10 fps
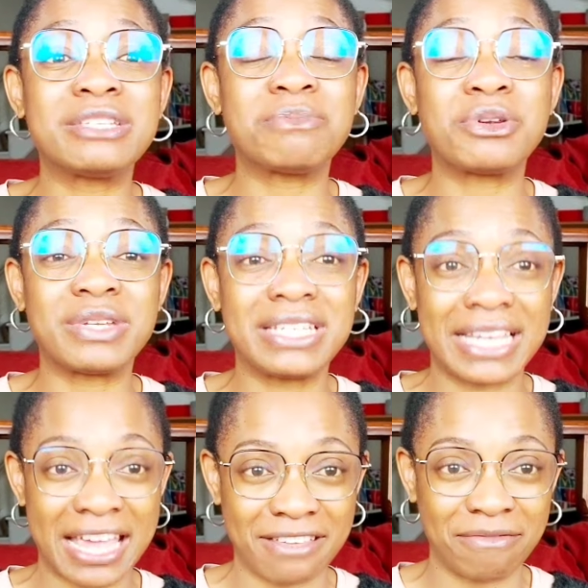Spirit
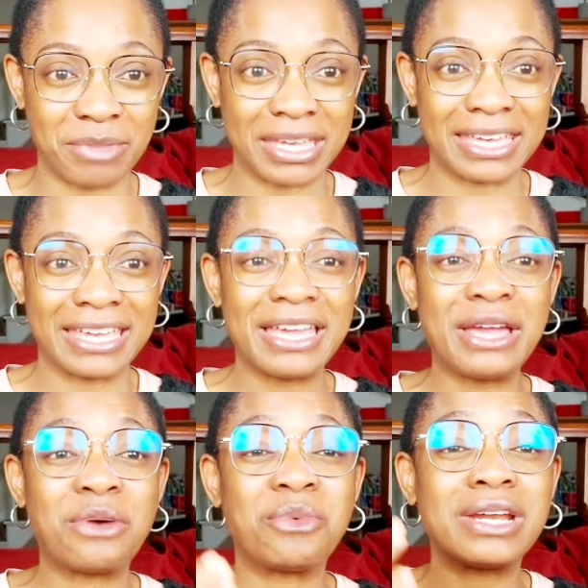gave me
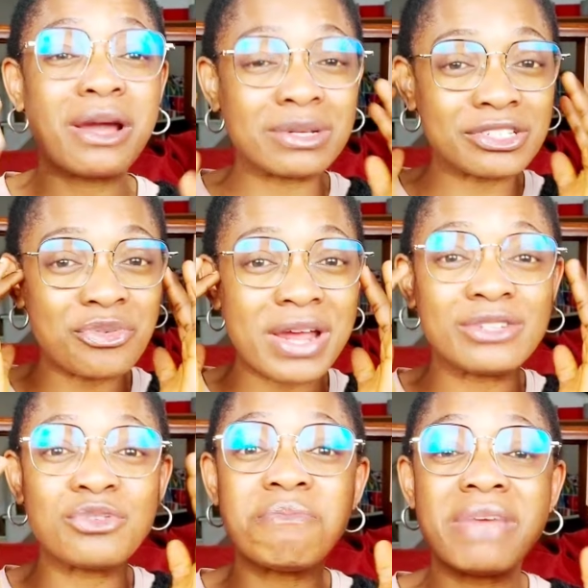when I was
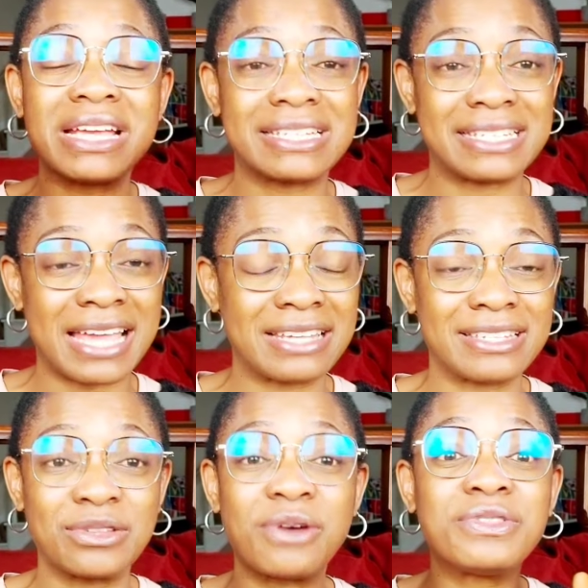trying to make
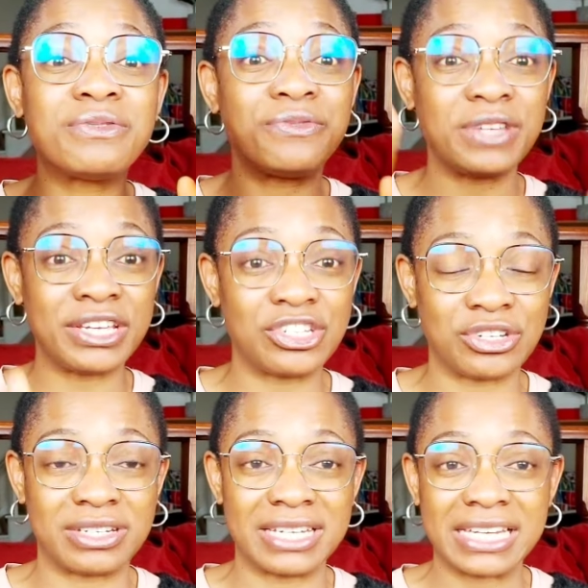sense of the
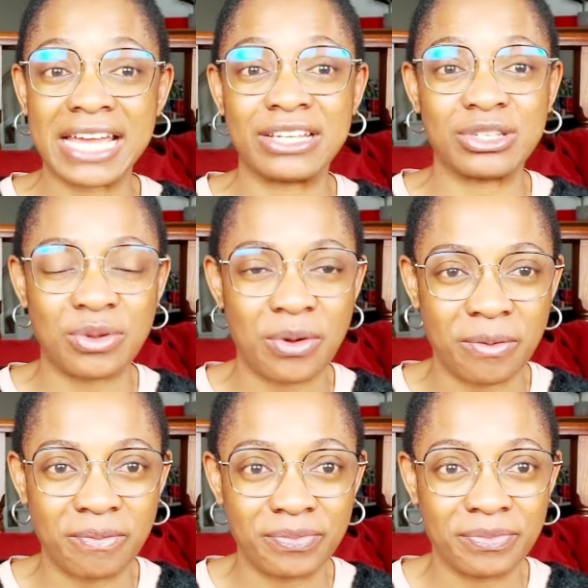vision that I saw.
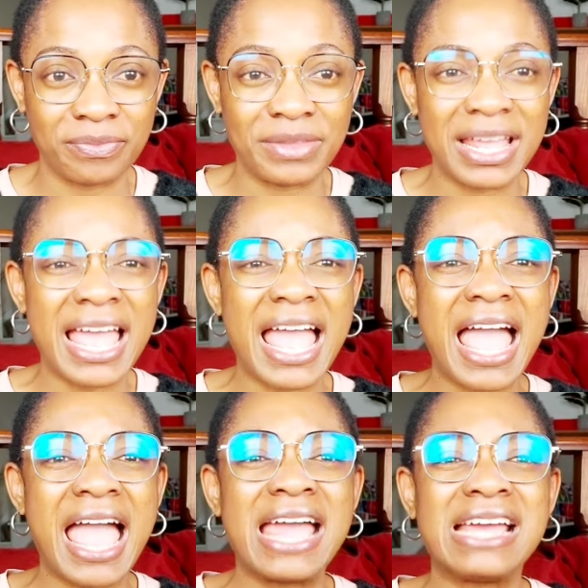
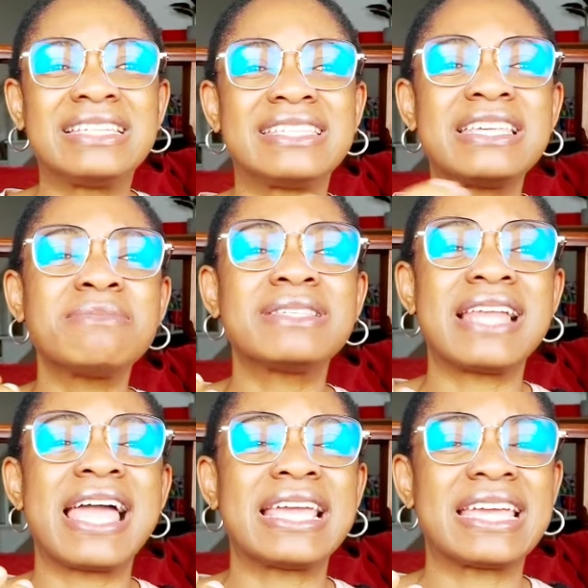It seems
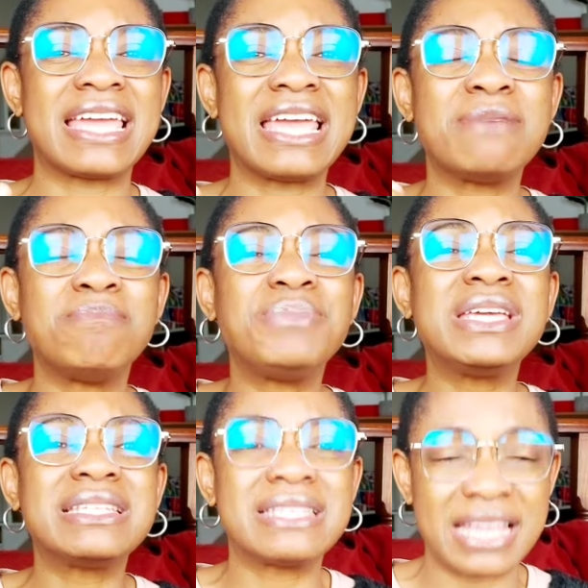like a
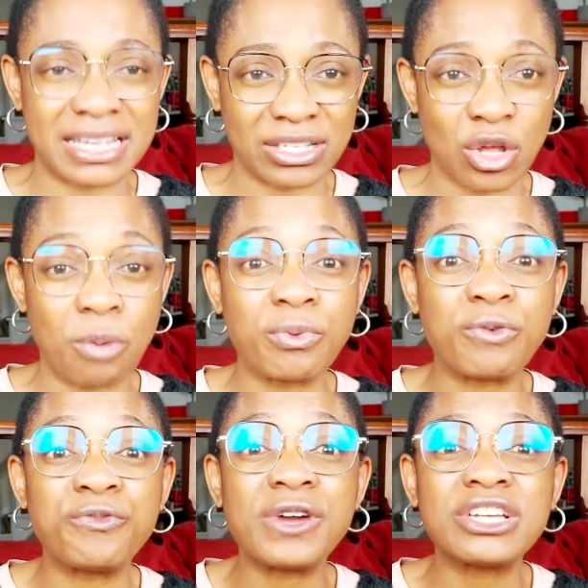business or
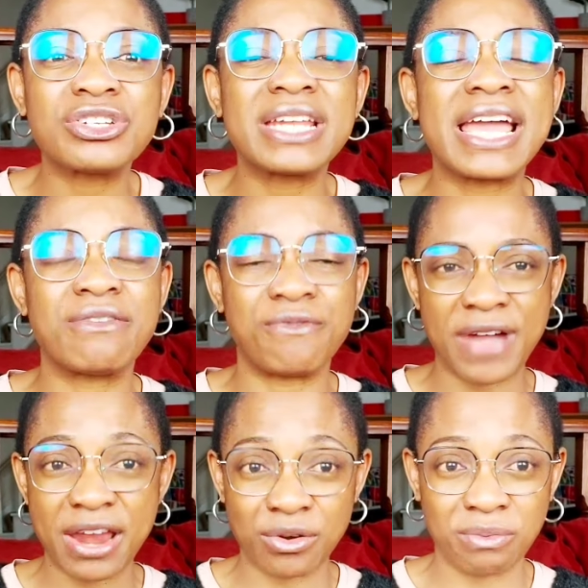professional
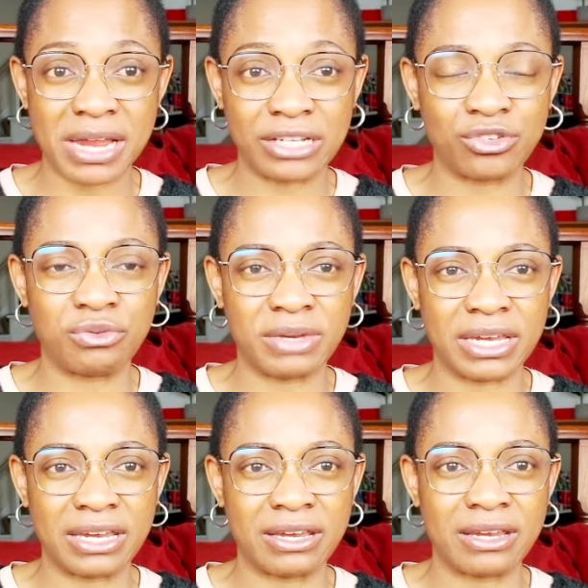environment to
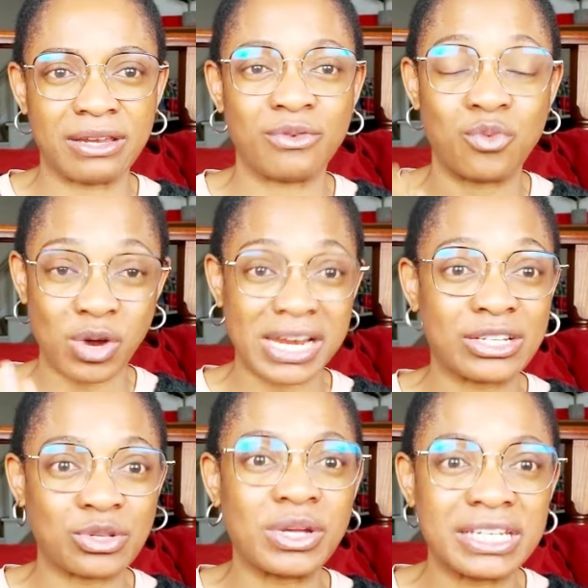me, what I
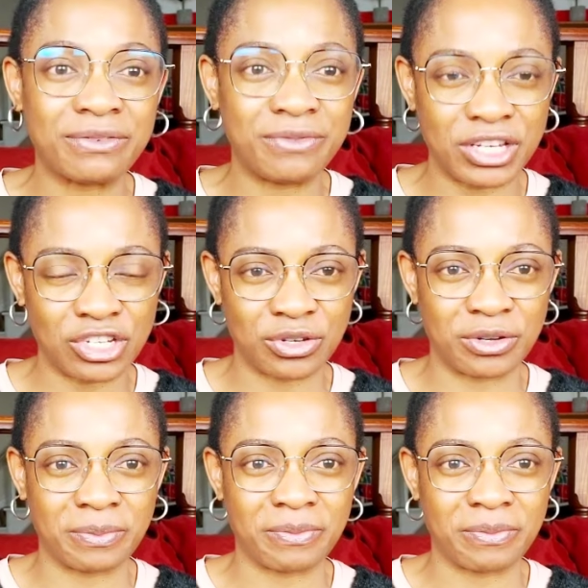saw in the vision,